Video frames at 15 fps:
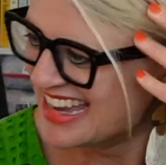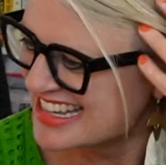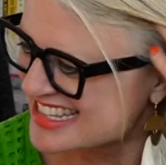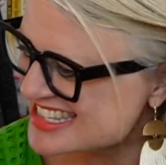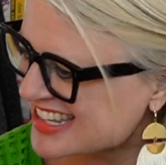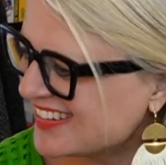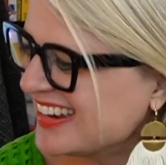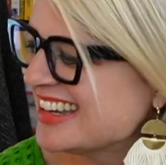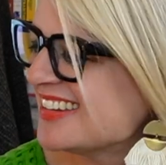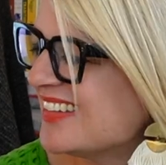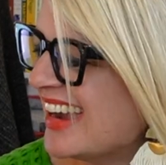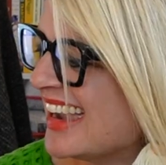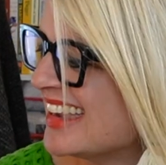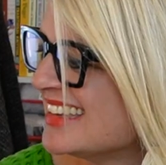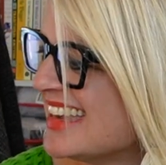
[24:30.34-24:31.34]
So
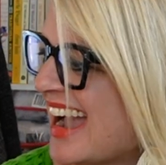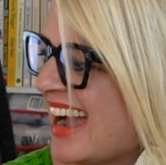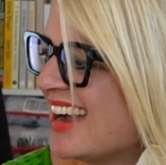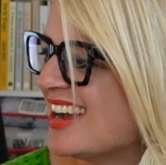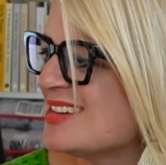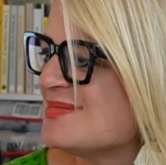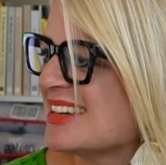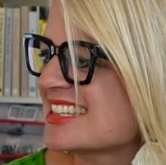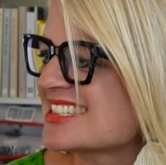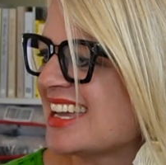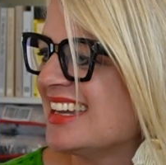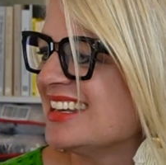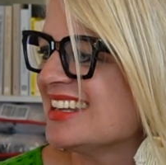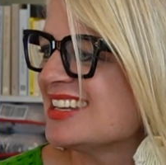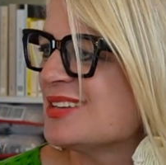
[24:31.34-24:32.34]
anyway, yeah, I'm
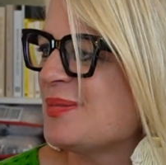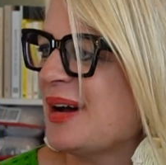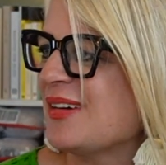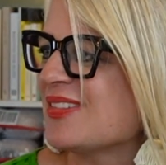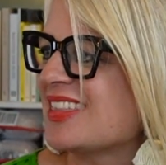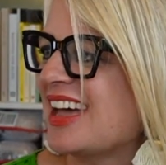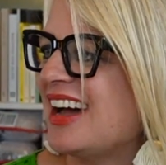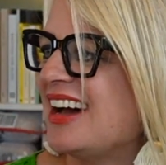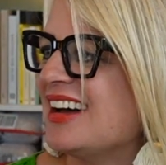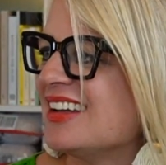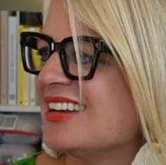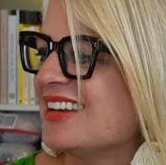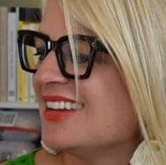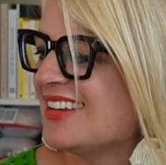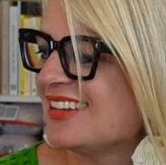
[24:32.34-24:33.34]
excited about
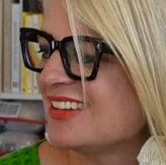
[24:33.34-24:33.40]
that.